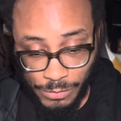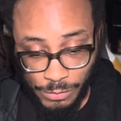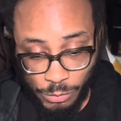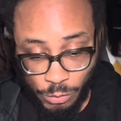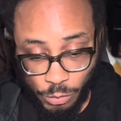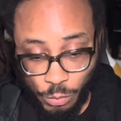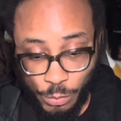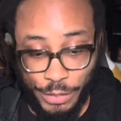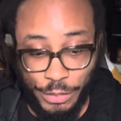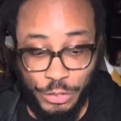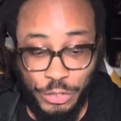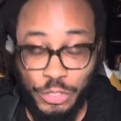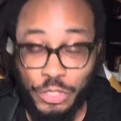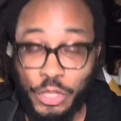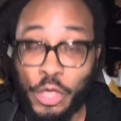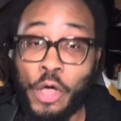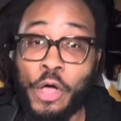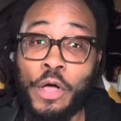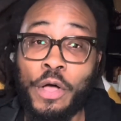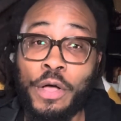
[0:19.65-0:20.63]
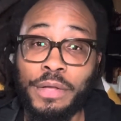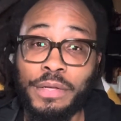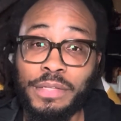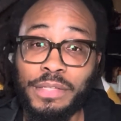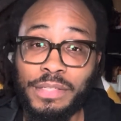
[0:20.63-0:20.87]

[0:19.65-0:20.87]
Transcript: quick start